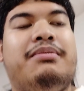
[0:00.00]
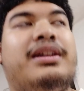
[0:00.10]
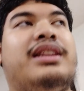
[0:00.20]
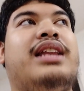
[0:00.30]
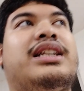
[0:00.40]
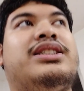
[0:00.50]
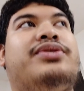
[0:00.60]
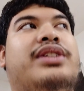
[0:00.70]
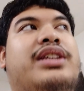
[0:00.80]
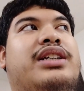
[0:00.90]
But that's
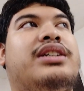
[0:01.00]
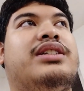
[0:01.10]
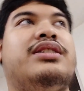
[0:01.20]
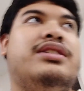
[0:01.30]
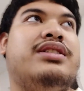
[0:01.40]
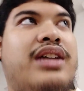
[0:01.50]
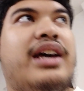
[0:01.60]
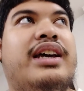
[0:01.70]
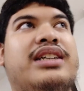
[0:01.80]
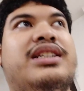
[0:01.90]
for the,
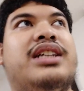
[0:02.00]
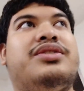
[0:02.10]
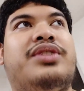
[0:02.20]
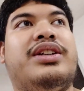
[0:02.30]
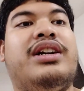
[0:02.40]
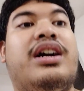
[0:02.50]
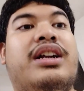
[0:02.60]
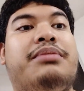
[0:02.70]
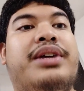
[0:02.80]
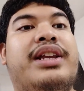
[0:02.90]
I guess that's for the
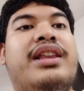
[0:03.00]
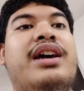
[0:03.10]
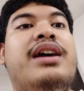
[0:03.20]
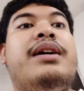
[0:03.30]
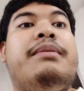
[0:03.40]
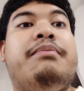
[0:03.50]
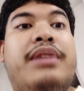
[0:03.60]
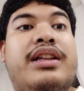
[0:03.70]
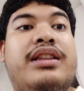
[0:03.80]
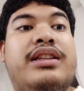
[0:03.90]
garlic bread.
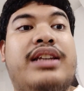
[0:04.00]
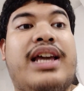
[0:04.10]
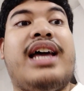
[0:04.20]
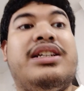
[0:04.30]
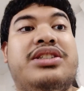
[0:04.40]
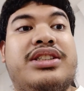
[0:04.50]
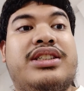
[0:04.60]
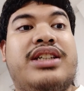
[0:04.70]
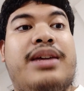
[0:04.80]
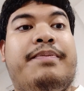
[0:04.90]
But yeah,
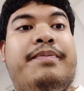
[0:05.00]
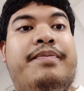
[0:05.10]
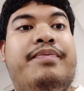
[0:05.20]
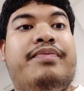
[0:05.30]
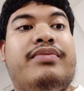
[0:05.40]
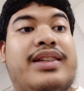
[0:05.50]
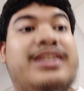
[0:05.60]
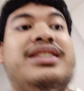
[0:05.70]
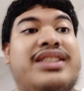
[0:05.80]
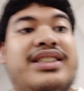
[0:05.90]
just keep,
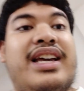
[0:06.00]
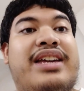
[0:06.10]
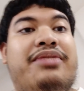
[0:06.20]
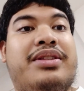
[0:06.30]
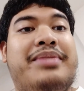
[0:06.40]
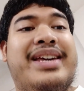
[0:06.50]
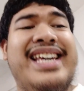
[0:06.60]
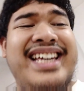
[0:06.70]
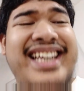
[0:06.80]
just stay with me.